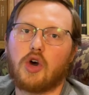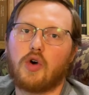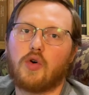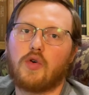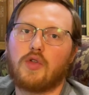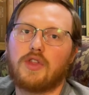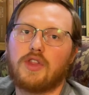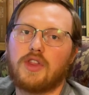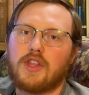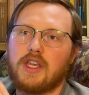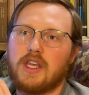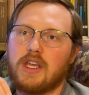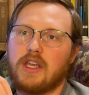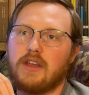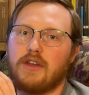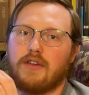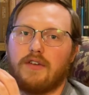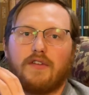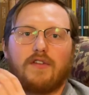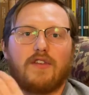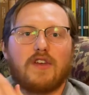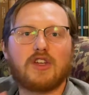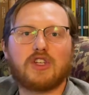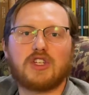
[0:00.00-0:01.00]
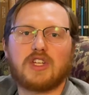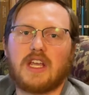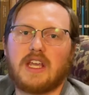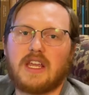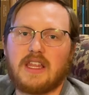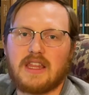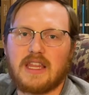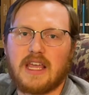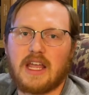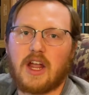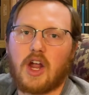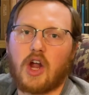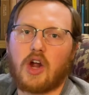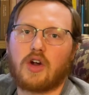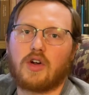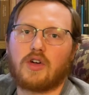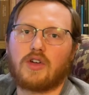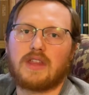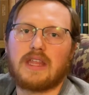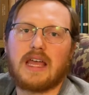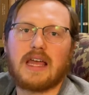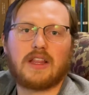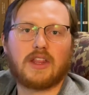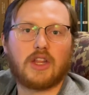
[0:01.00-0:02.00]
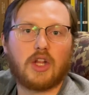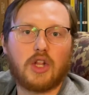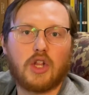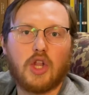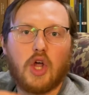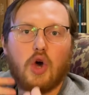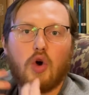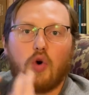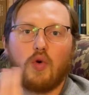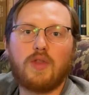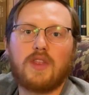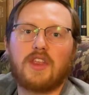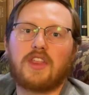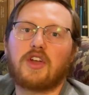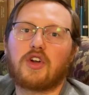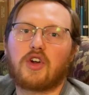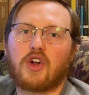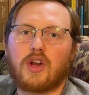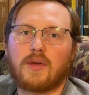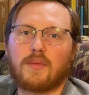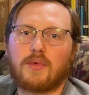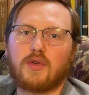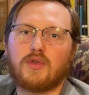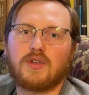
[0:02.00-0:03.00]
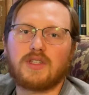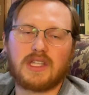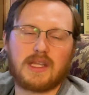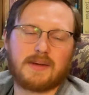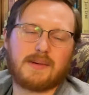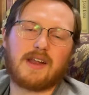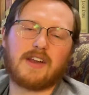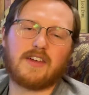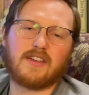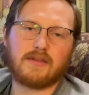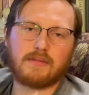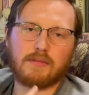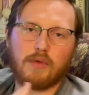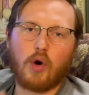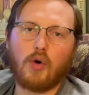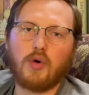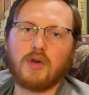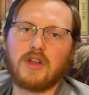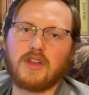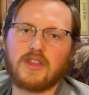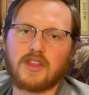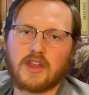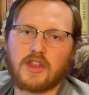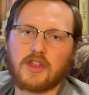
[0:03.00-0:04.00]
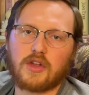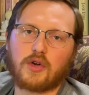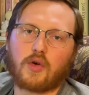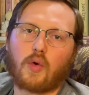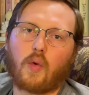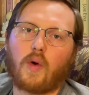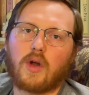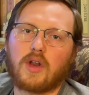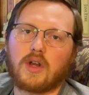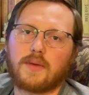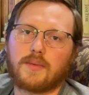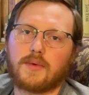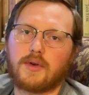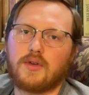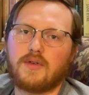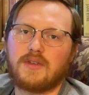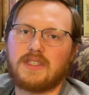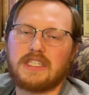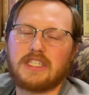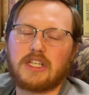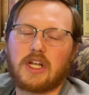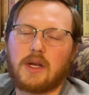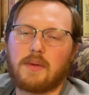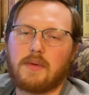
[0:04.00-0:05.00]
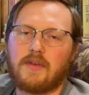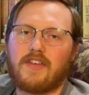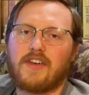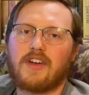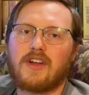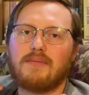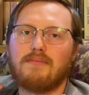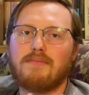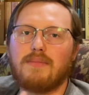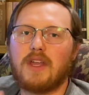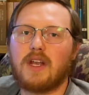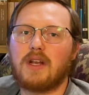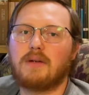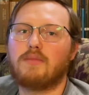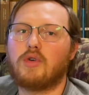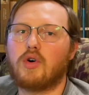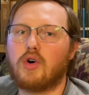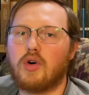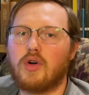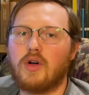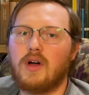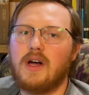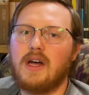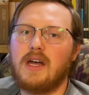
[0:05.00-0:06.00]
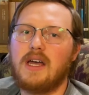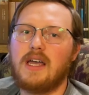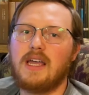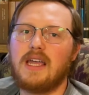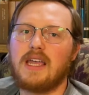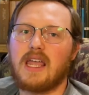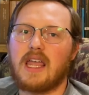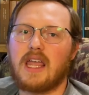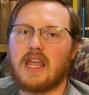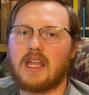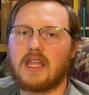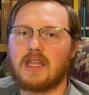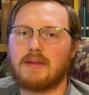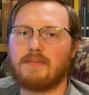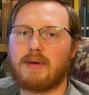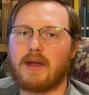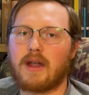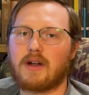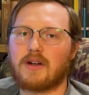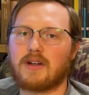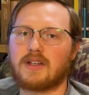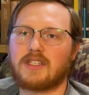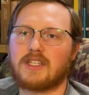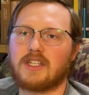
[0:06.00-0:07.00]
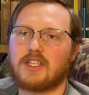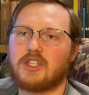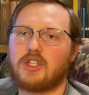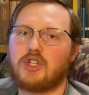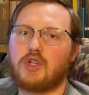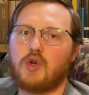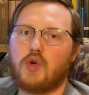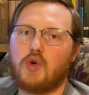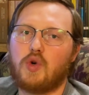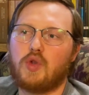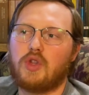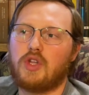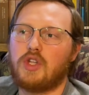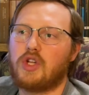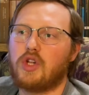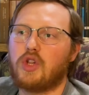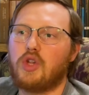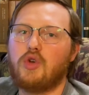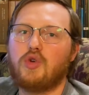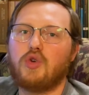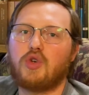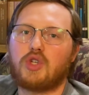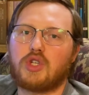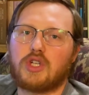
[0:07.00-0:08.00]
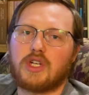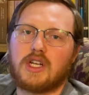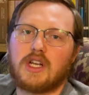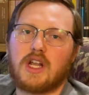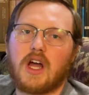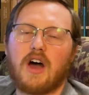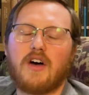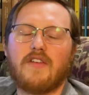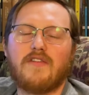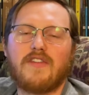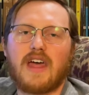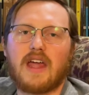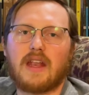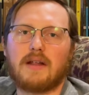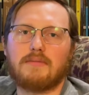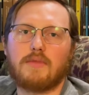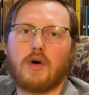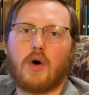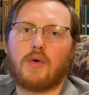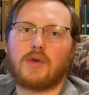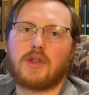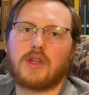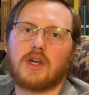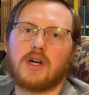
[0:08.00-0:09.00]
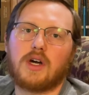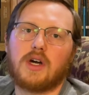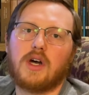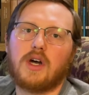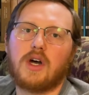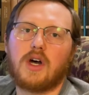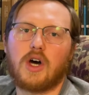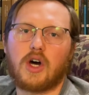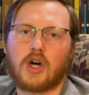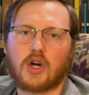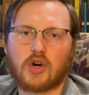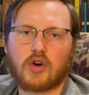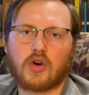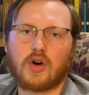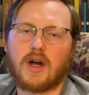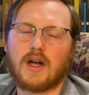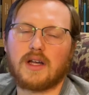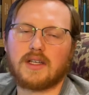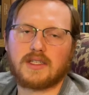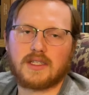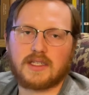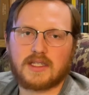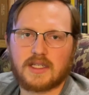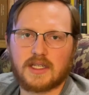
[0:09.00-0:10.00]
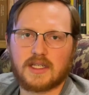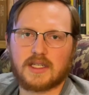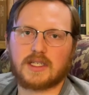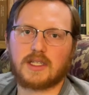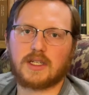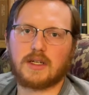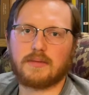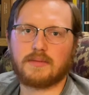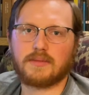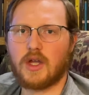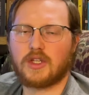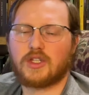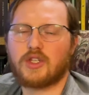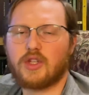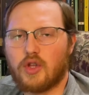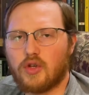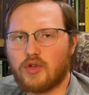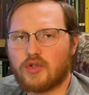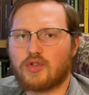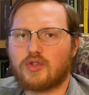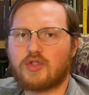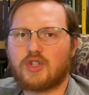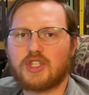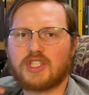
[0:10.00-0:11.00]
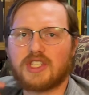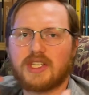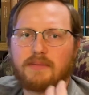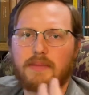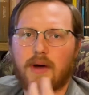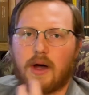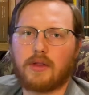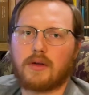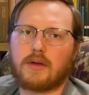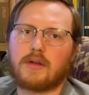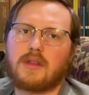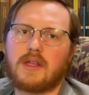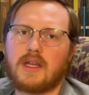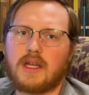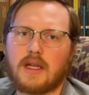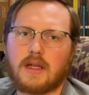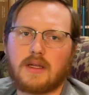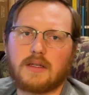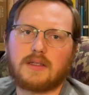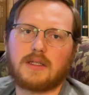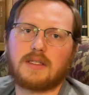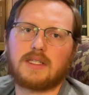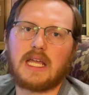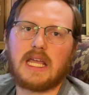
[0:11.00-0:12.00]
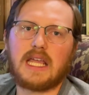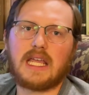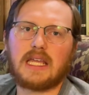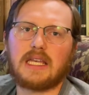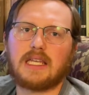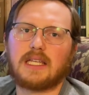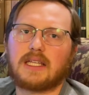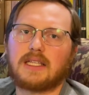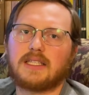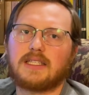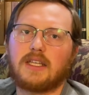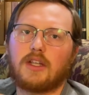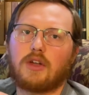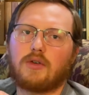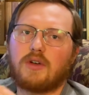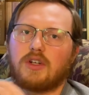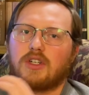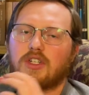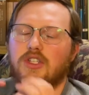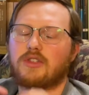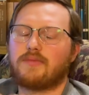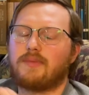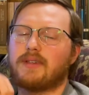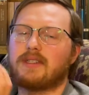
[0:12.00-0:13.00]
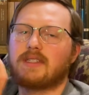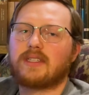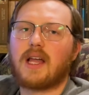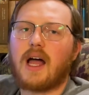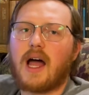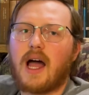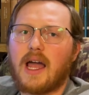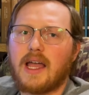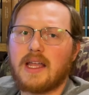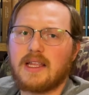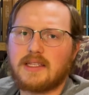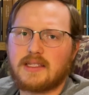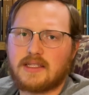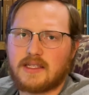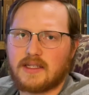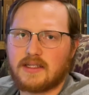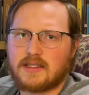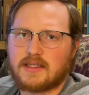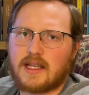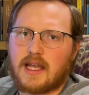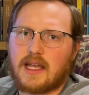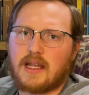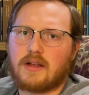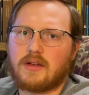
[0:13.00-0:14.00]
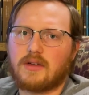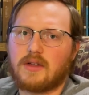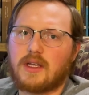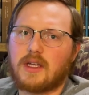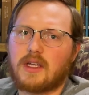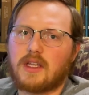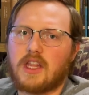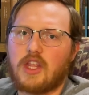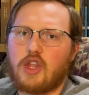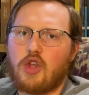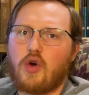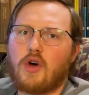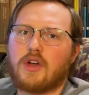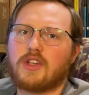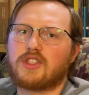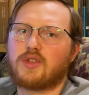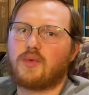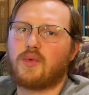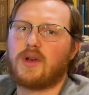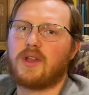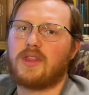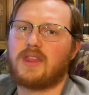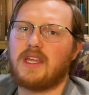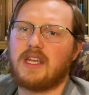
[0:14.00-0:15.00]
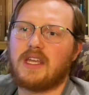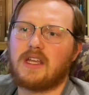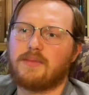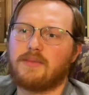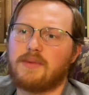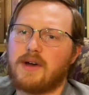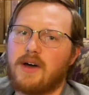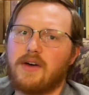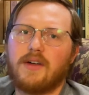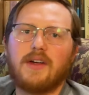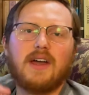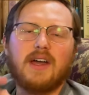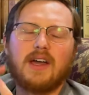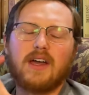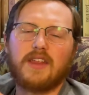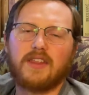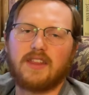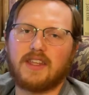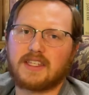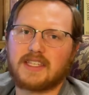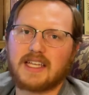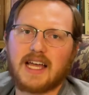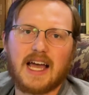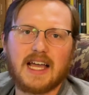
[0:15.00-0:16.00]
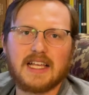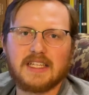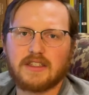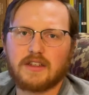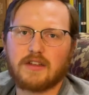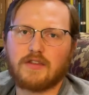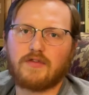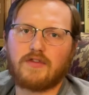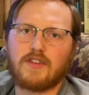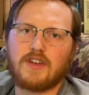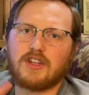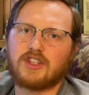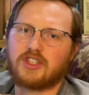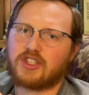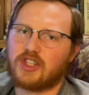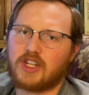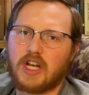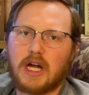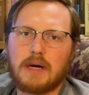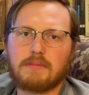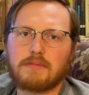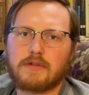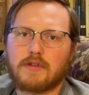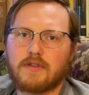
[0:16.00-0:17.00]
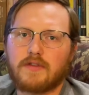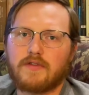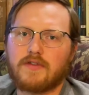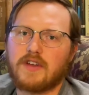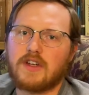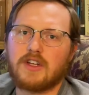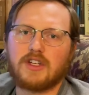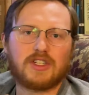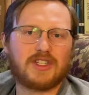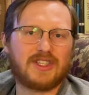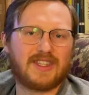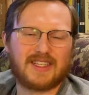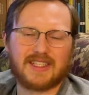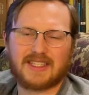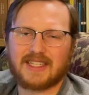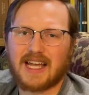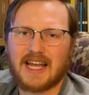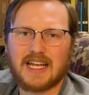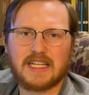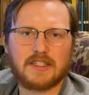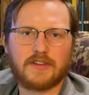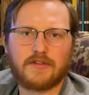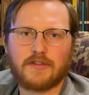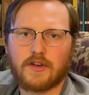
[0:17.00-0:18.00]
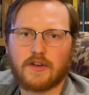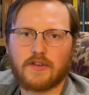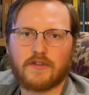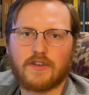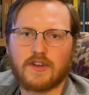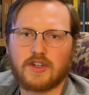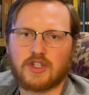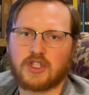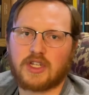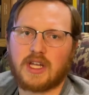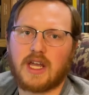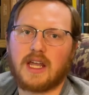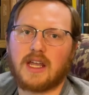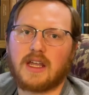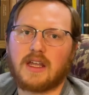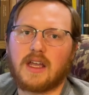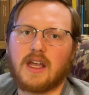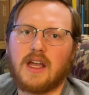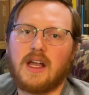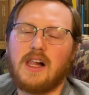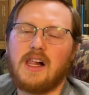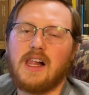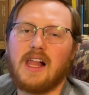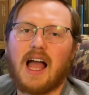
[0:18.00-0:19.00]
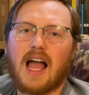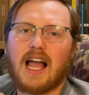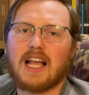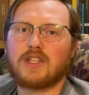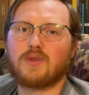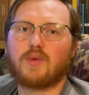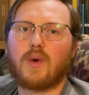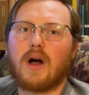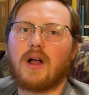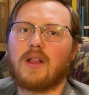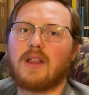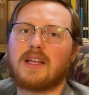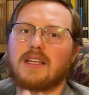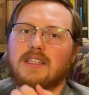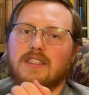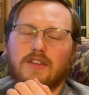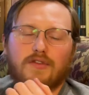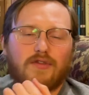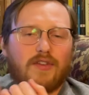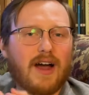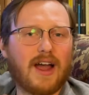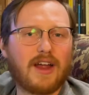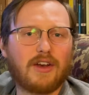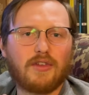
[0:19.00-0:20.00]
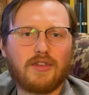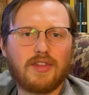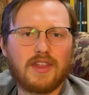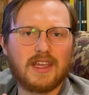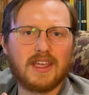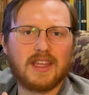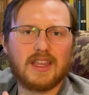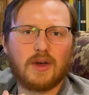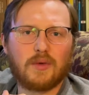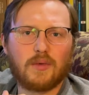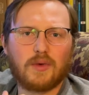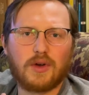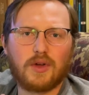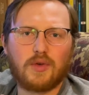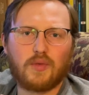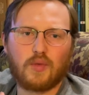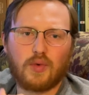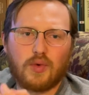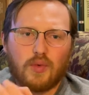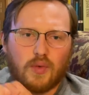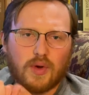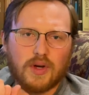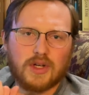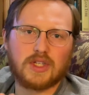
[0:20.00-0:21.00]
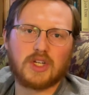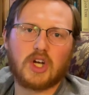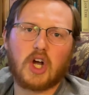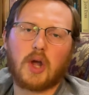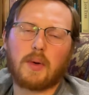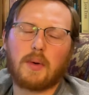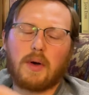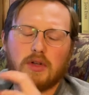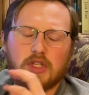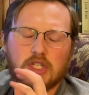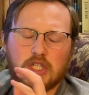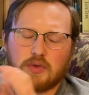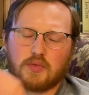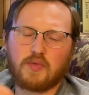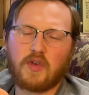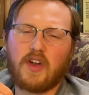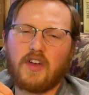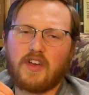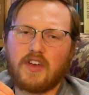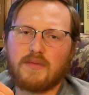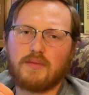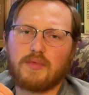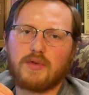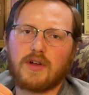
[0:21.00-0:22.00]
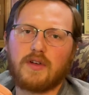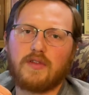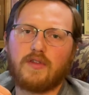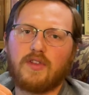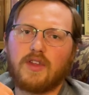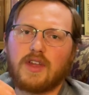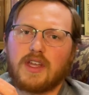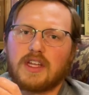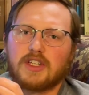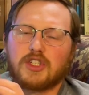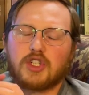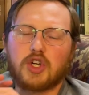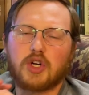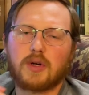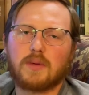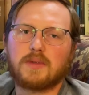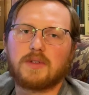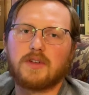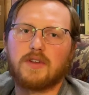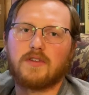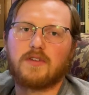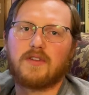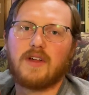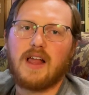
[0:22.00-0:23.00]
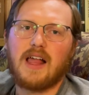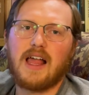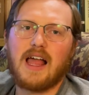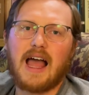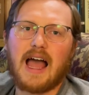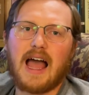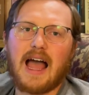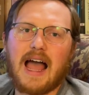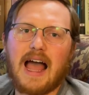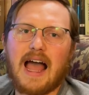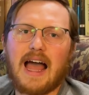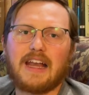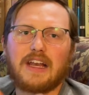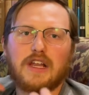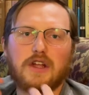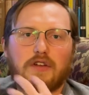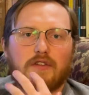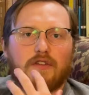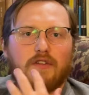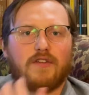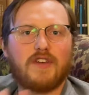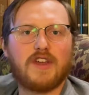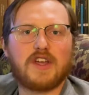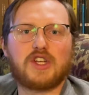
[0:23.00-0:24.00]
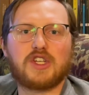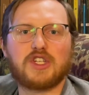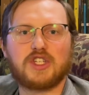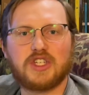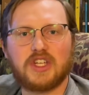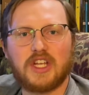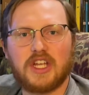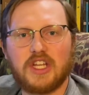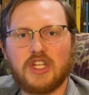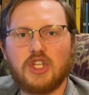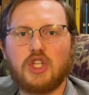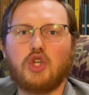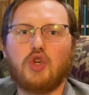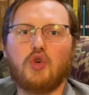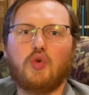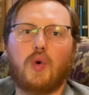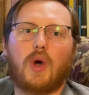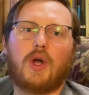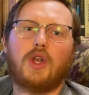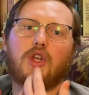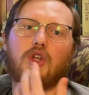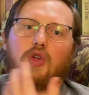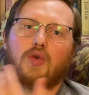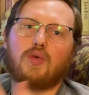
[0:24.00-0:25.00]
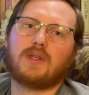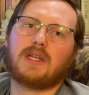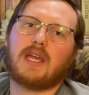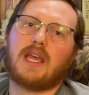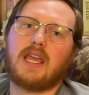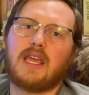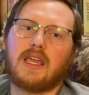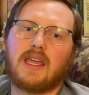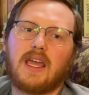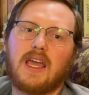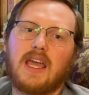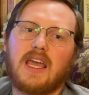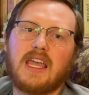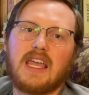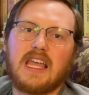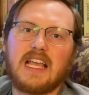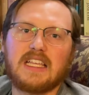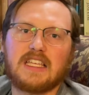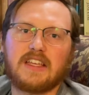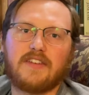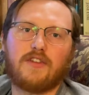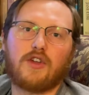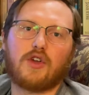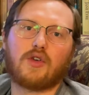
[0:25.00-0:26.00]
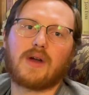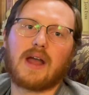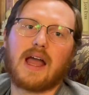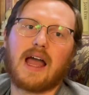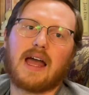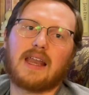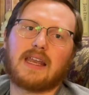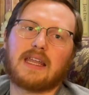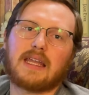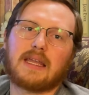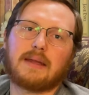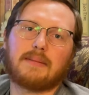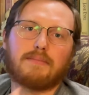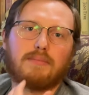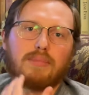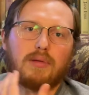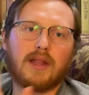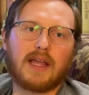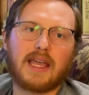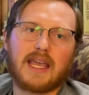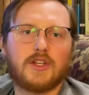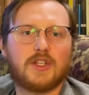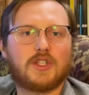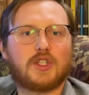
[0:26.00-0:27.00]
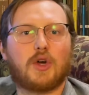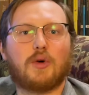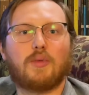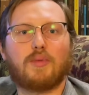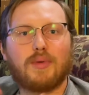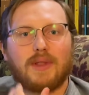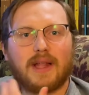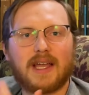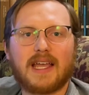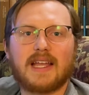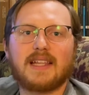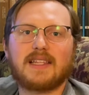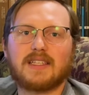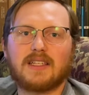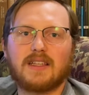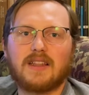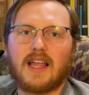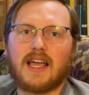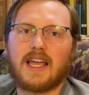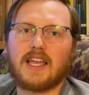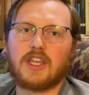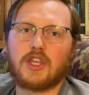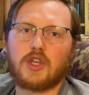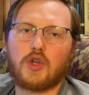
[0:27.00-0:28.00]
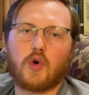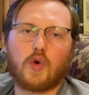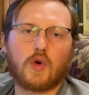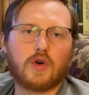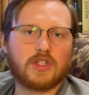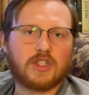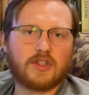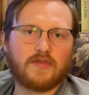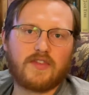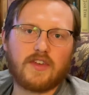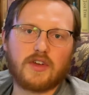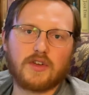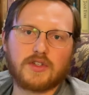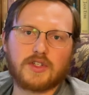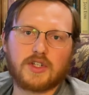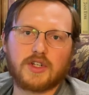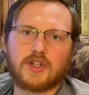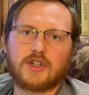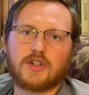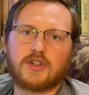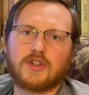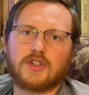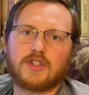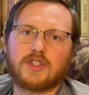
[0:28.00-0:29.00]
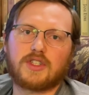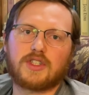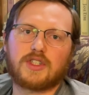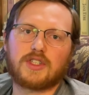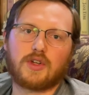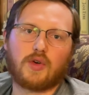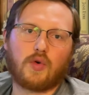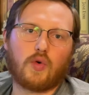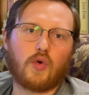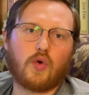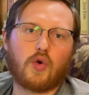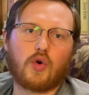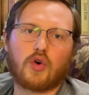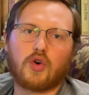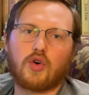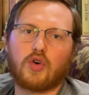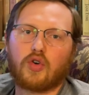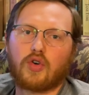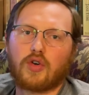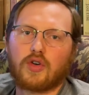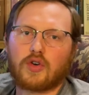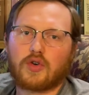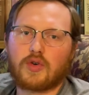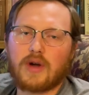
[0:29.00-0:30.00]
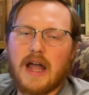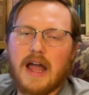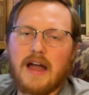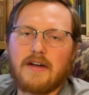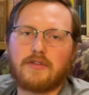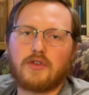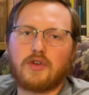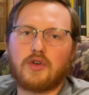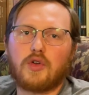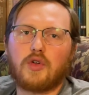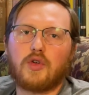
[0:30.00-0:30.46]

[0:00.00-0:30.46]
the fish in there, that the load that they're going to produce, the amount of ammonia that they're going to produce is going to be very minimal in comparison to the dilution of that ammonia across the systems. So those are just some other things to take into considerations besides cycling that you also want to think about: the size of the fish, the number of fish, and the size of your fish tank. As well as the final thing that we want to talk about just very briefly in terms of adding fish into a new tank is if you're adding plants. So plants like your filters or gravel